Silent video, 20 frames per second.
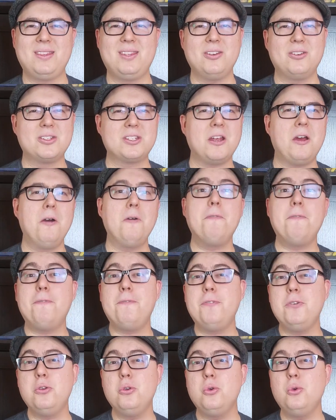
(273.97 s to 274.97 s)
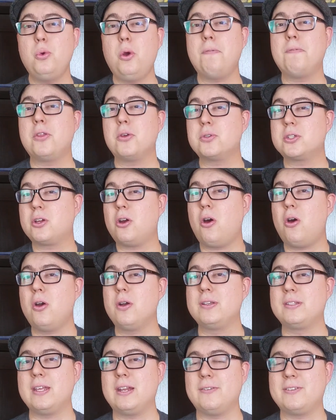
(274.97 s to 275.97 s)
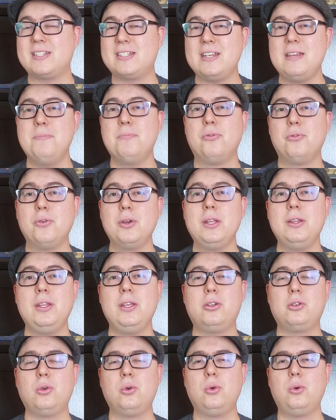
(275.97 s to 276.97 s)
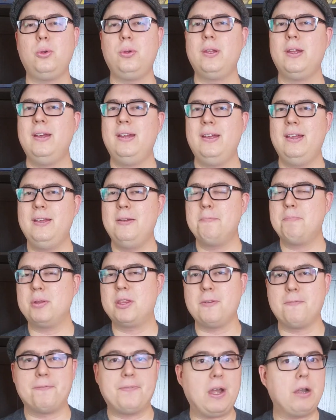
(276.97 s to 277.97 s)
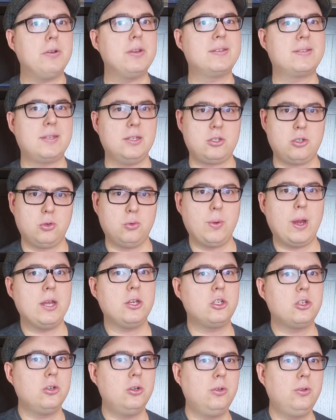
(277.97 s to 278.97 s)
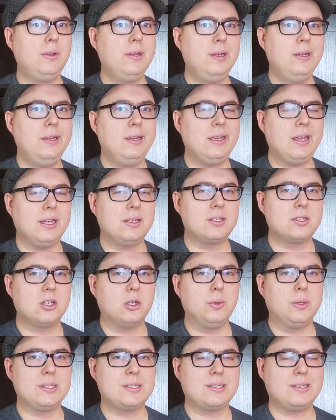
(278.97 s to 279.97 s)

There's a few of those cards that seem really cool, but they're very situational, and so